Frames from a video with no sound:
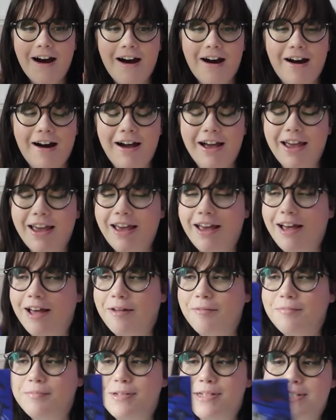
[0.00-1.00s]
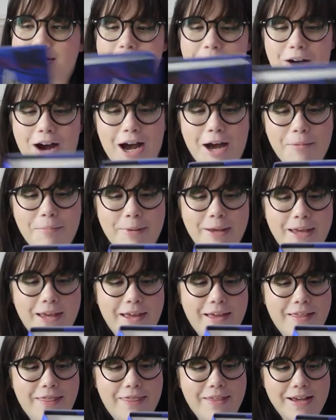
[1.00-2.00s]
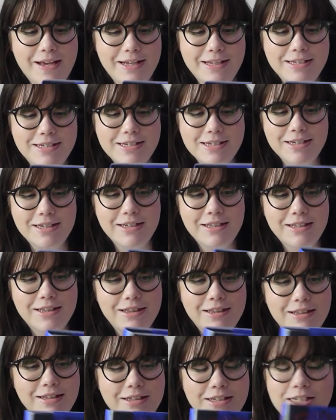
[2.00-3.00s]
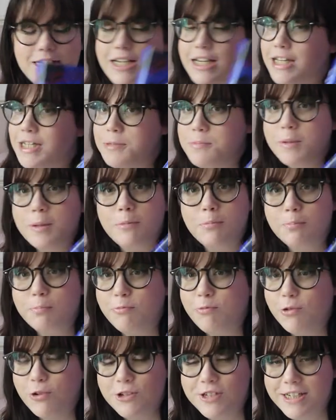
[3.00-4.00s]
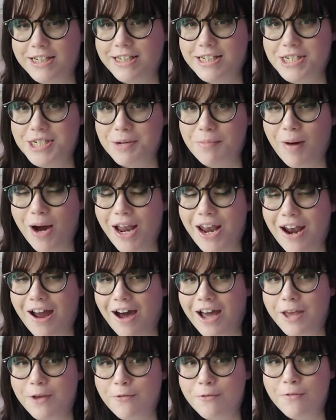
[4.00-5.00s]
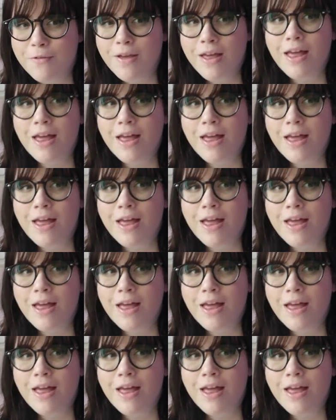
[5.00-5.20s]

I am so happy that she has been brought into my life.